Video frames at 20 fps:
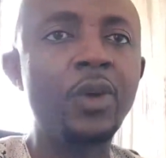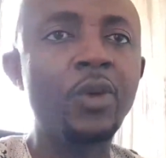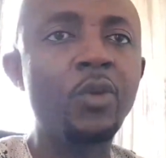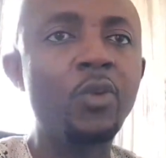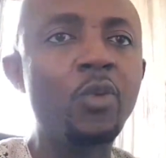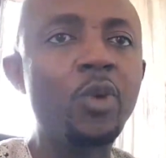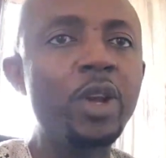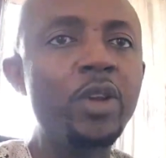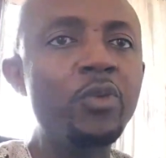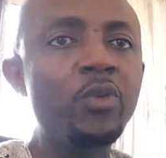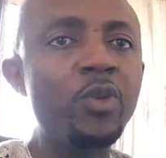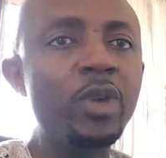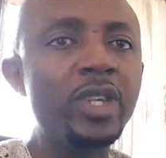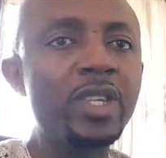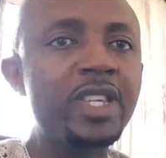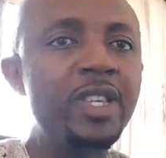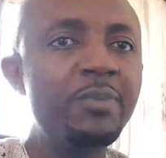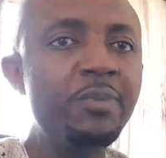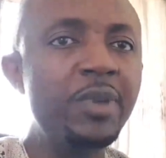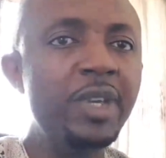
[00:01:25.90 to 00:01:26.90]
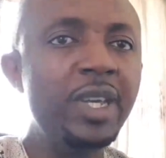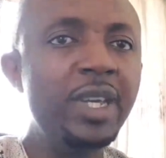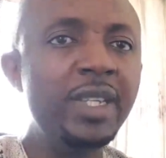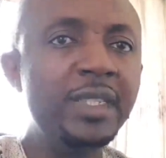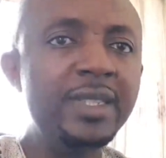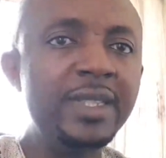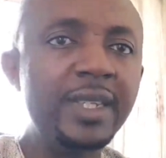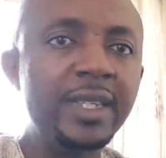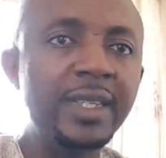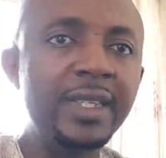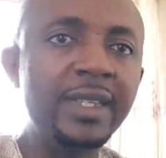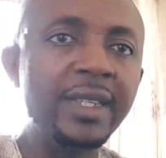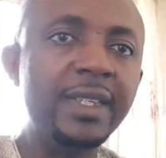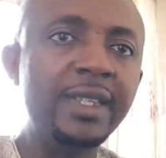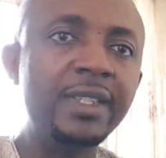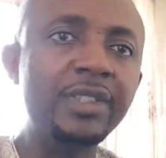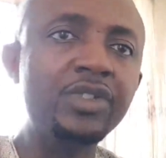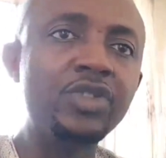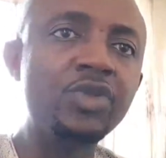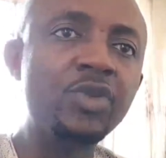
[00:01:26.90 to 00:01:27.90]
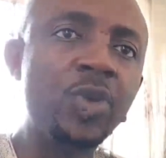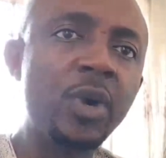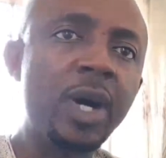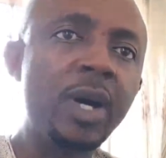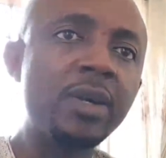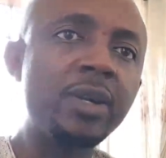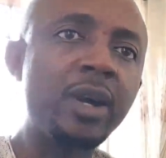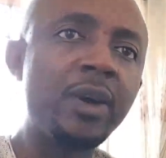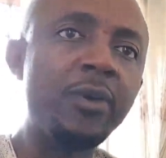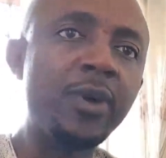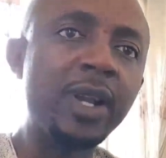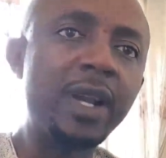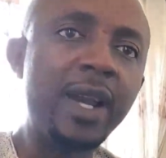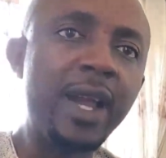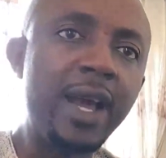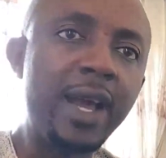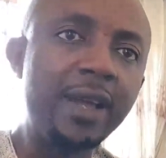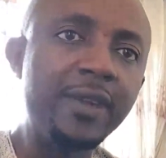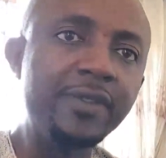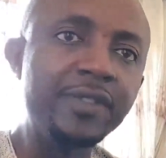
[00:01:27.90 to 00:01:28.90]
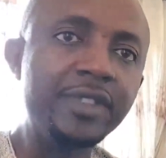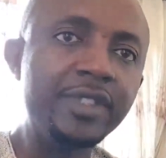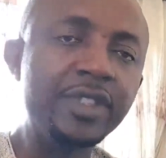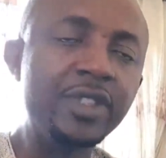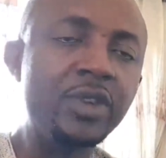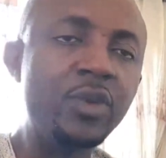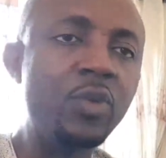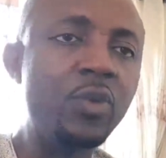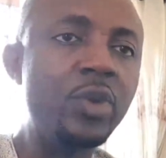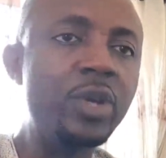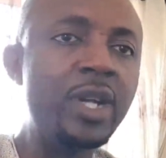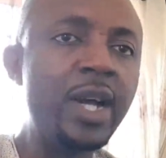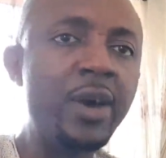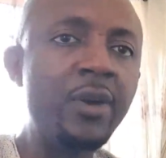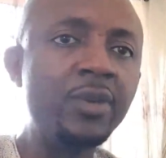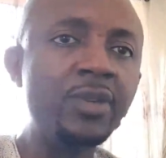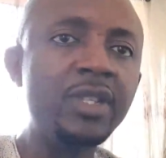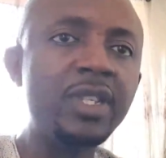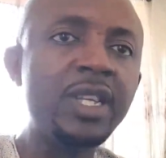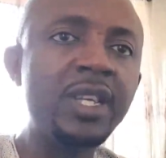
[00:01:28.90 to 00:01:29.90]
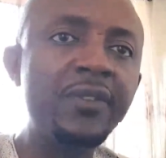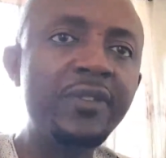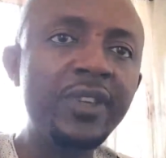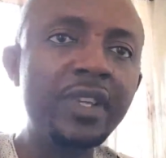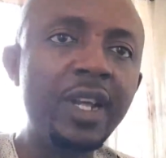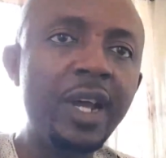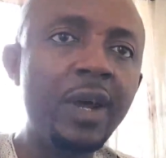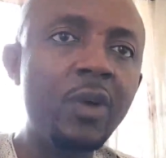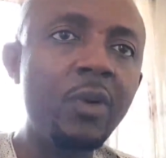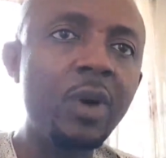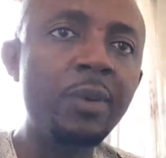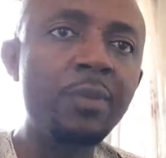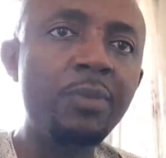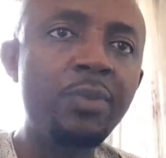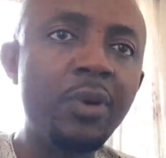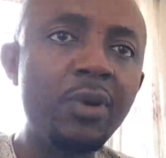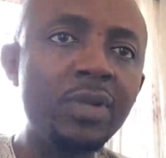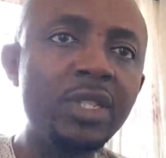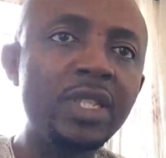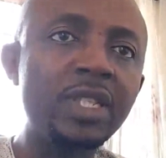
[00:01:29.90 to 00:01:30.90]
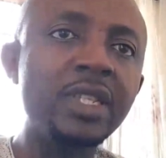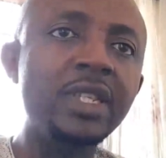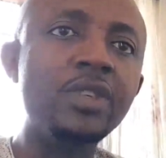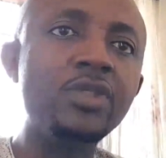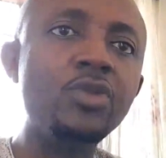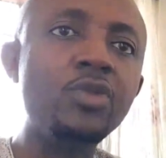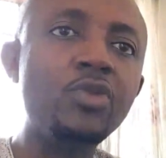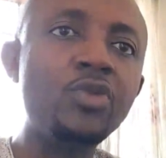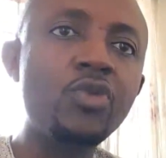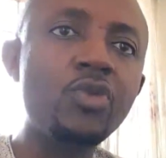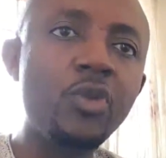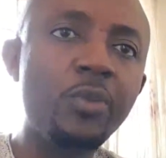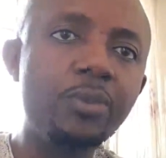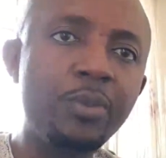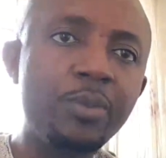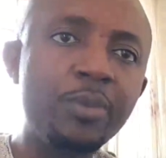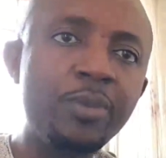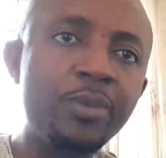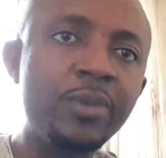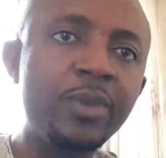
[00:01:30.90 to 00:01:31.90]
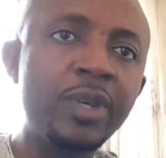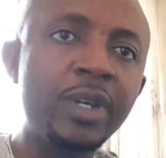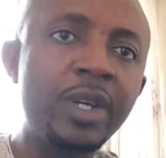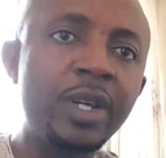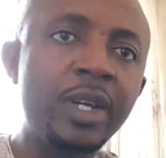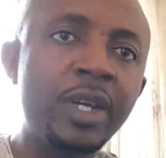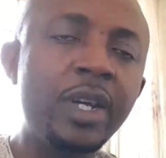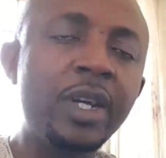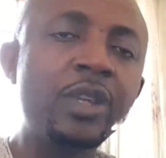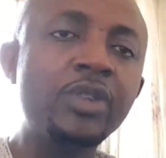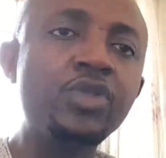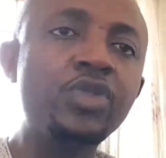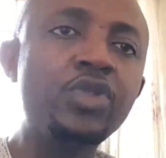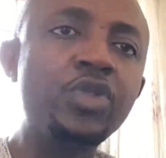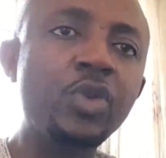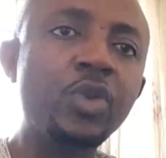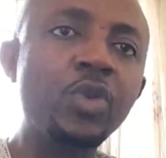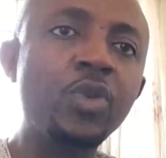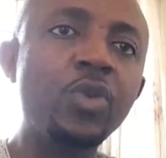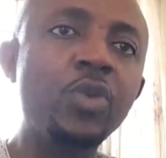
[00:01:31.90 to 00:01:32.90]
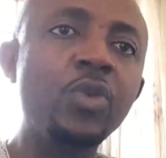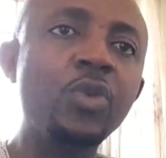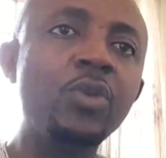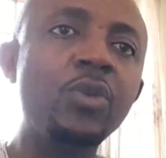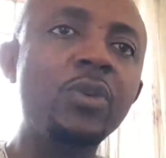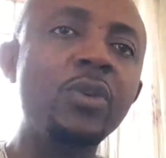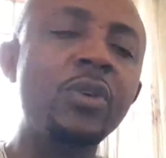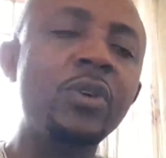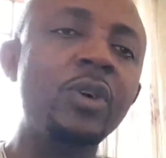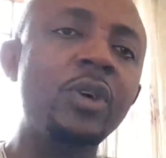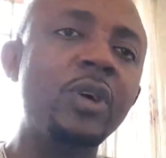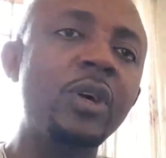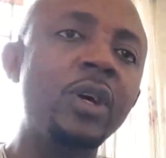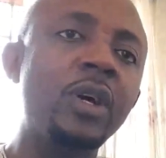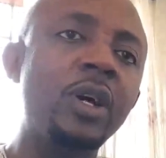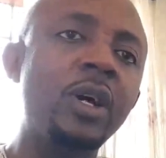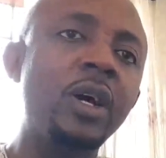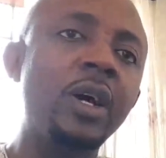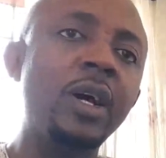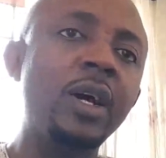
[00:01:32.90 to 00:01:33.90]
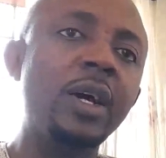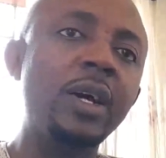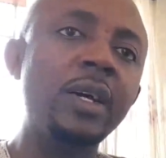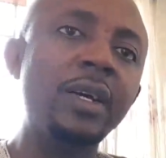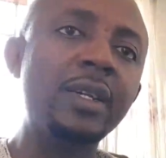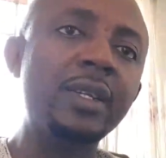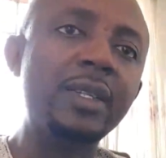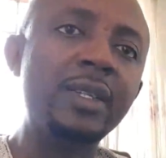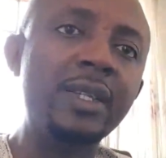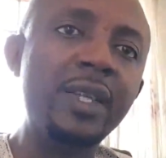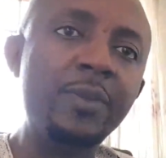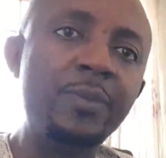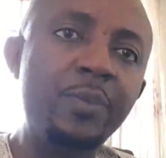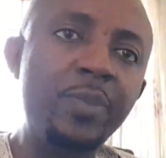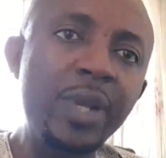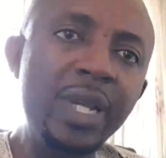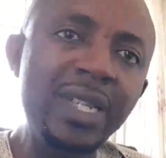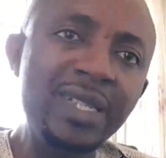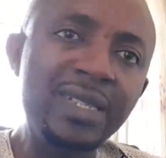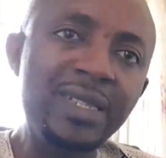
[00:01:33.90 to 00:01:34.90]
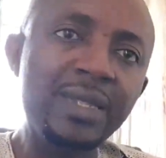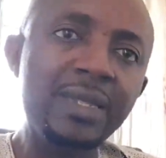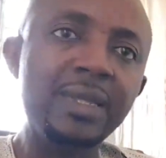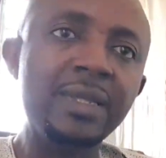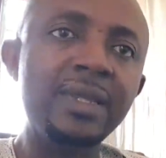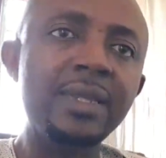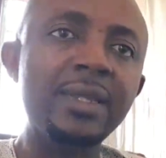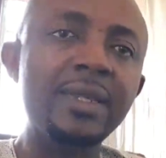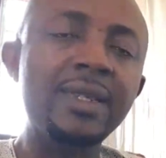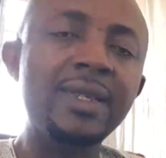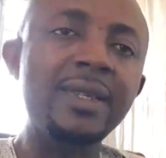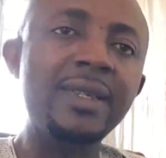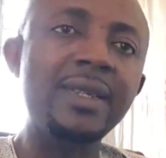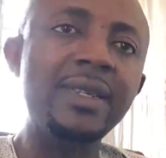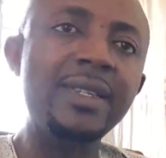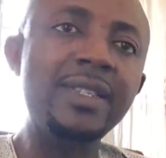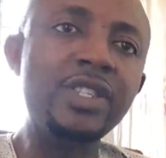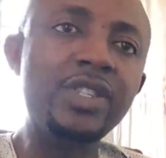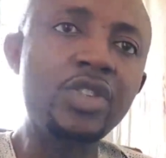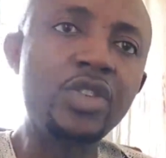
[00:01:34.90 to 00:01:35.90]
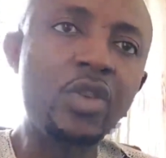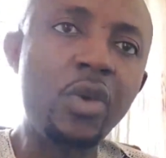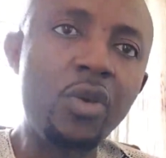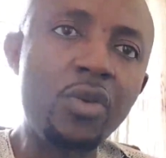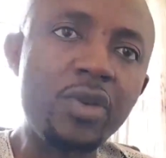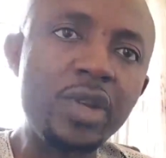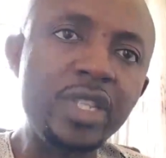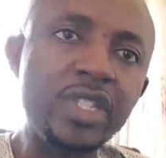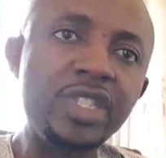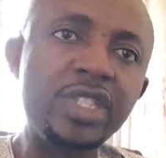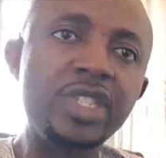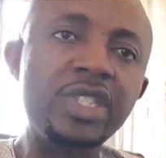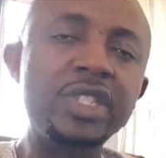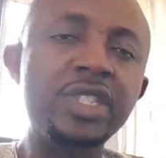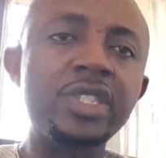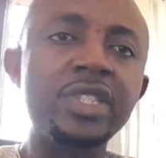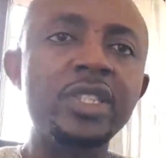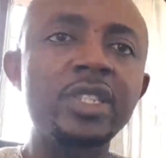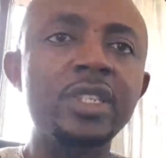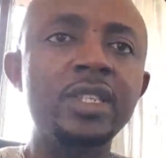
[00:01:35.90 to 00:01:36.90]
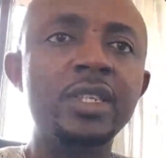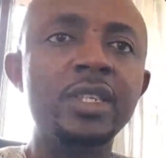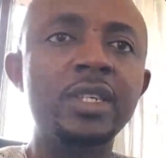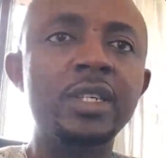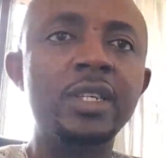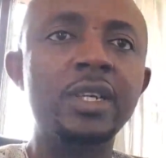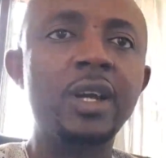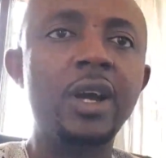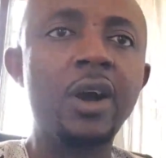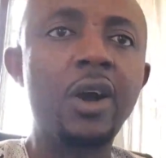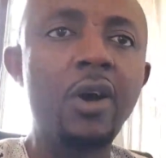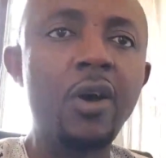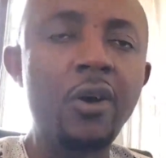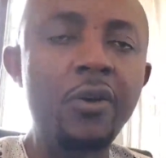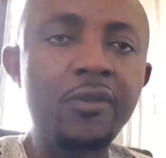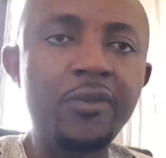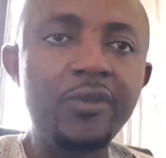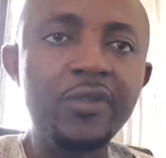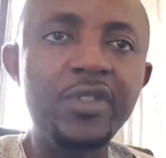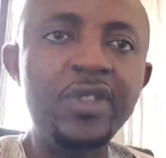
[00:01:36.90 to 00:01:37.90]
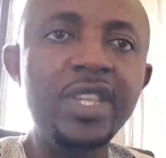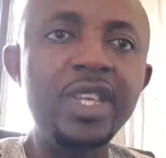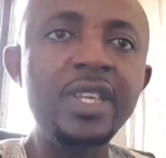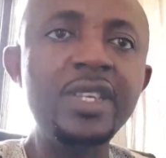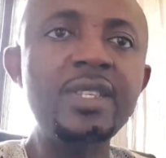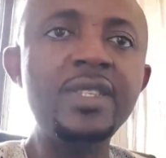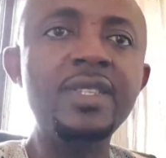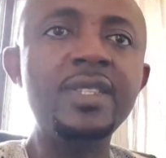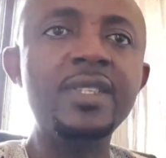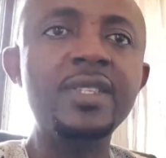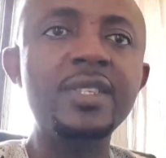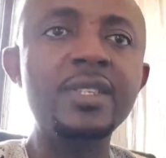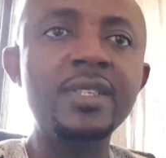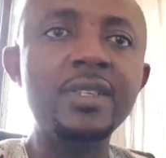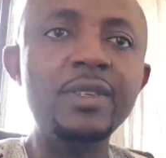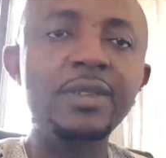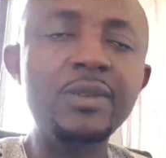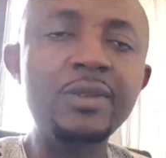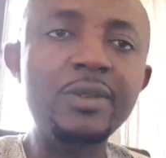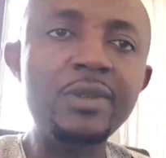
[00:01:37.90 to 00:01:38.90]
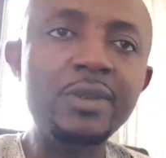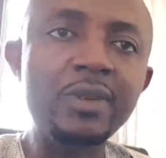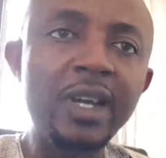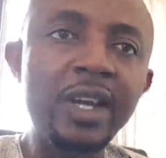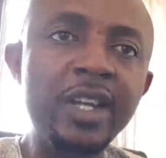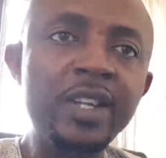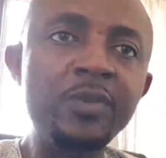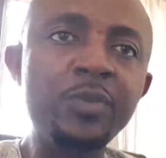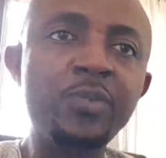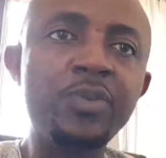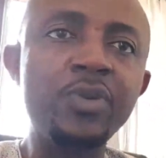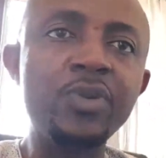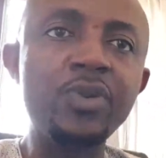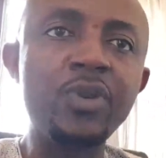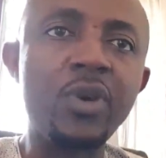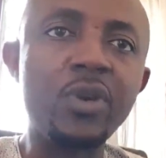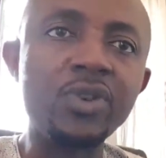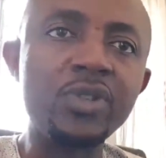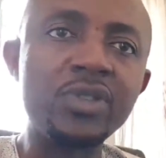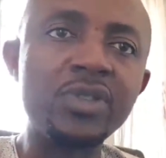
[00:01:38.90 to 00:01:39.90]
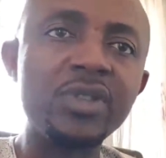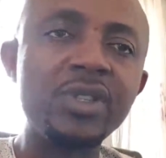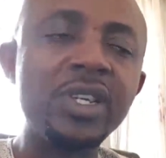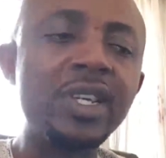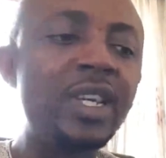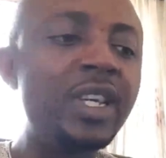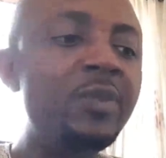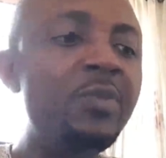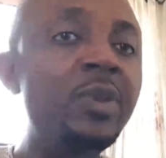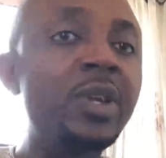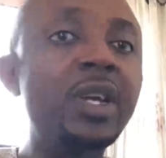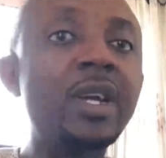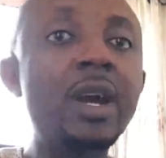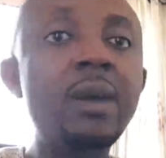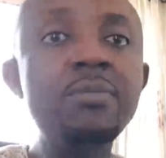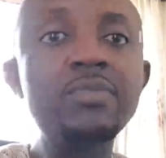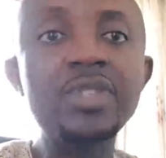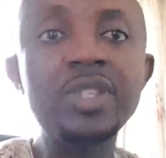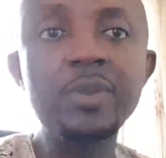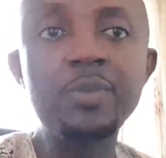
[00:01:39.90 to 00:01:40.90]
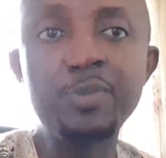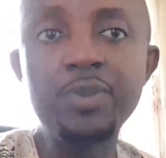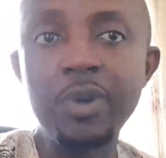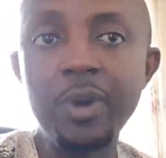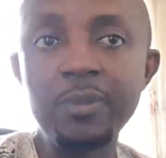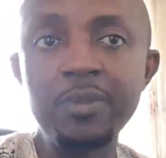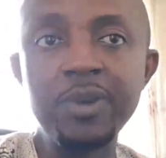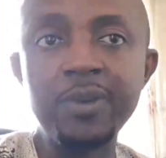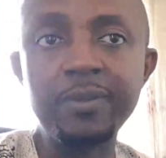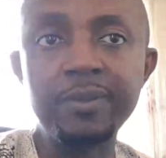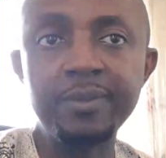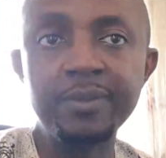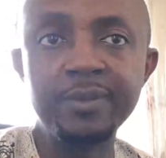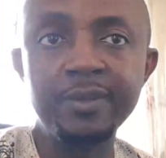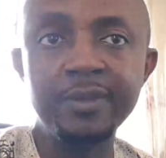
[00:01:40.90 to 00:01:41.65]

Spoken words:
when we keep eating throughout our lives without giving our body room to deplete the storage of these end products, it becomes a problem.